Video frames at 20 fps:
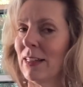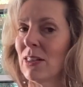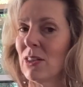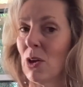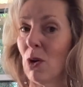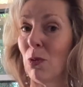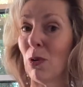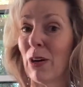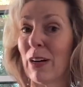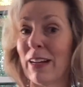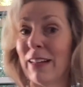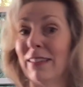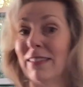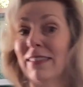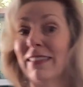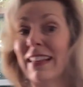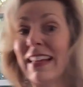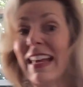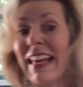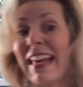So we're gonna
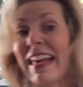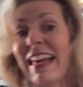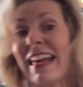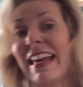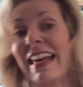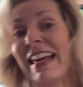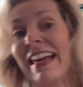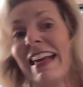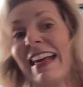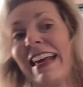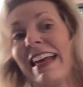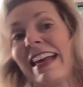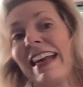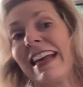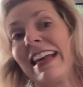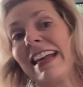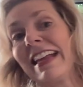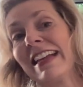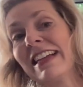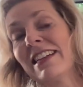
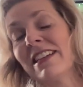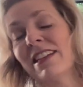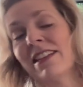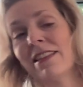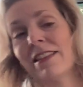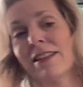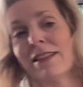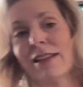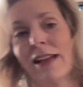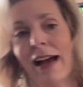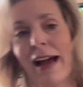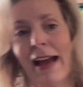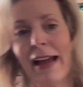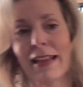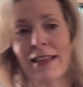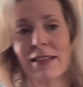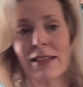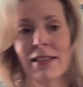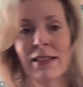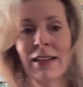lean to the
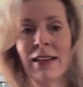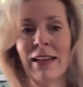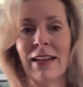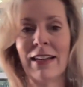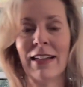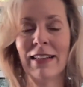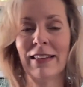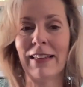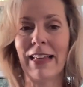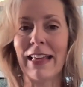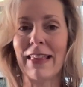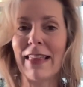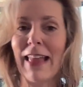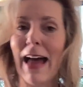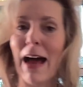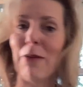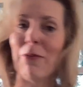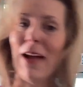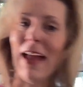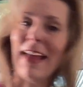sides lean
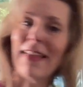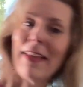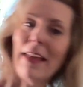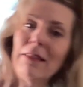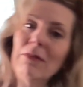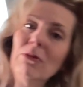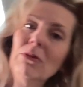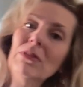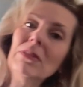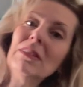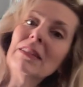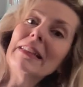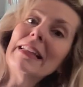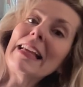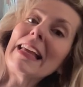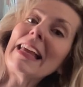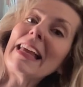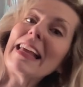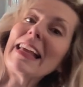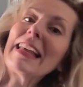that way, and then
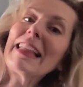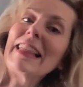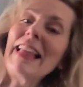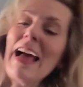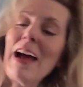lean